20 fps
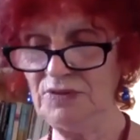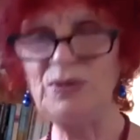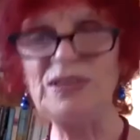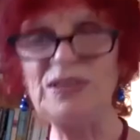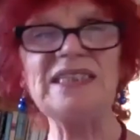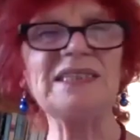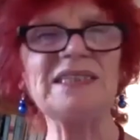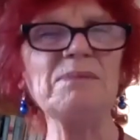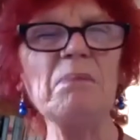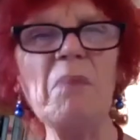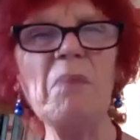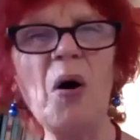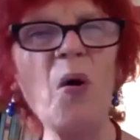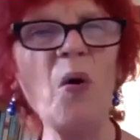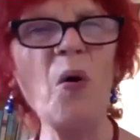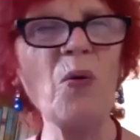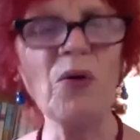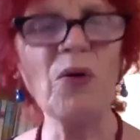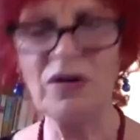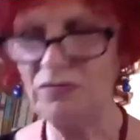
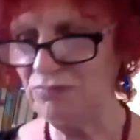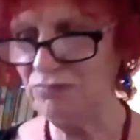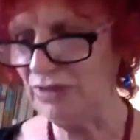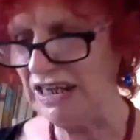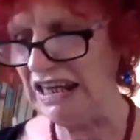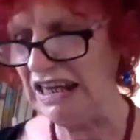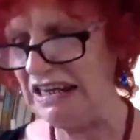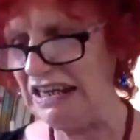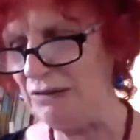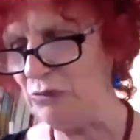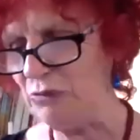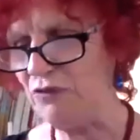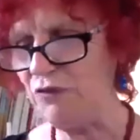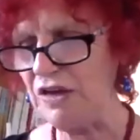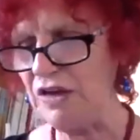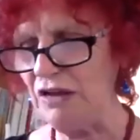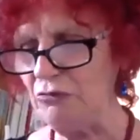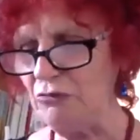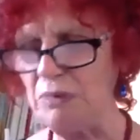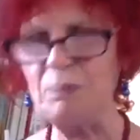smoke, we eat, we
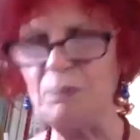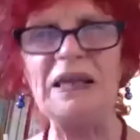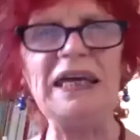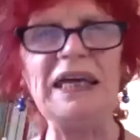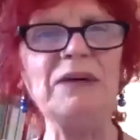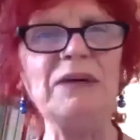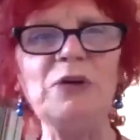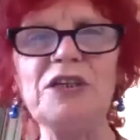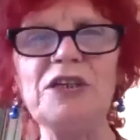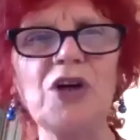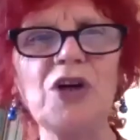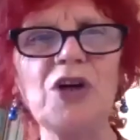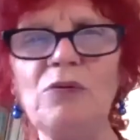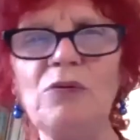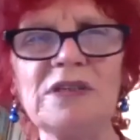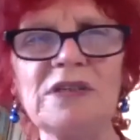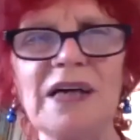feel replete. We don't